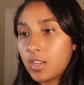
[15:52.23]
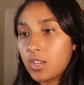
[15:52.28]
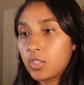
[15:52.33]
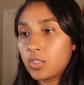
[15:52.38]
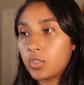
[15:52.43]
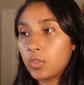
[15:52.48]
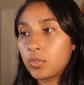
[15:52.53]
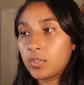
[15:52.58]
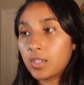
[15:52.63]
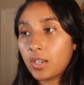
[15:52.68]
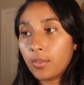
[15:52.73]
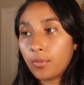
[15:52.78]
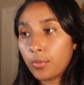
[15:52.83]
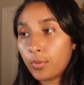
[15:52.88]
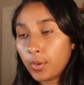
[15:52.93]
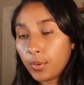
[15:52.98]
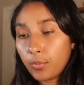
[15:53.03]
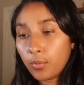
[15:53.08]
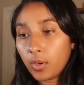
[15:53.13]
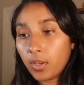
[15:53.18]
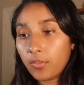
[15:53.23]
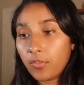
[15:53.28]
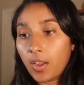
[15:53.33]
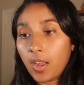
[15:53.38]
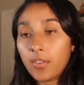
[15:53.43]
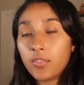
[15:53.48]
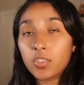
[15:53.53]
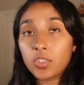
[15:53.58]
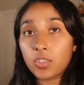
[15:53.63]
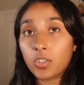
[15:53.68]
So instead of
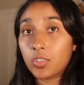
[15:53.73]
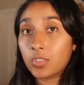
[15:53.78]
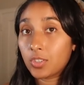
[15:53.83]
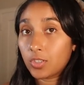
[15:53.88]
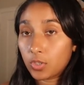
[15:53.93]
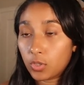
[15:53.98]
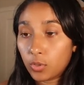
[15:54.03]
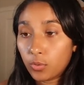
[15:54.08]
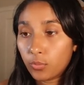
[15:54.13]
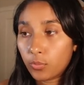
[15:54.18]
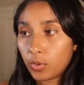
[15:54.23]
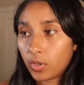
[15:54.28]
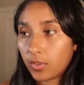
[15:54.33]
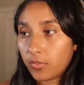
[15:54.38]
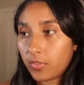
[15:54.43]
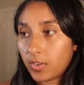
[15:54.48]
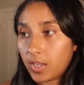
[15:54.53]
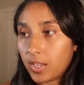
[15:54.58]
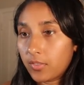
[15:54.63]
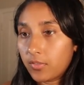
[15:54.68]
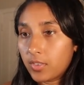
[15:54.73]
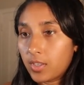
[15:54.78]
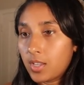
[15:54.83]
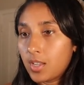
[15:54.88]
3:45, it starts at 2:45.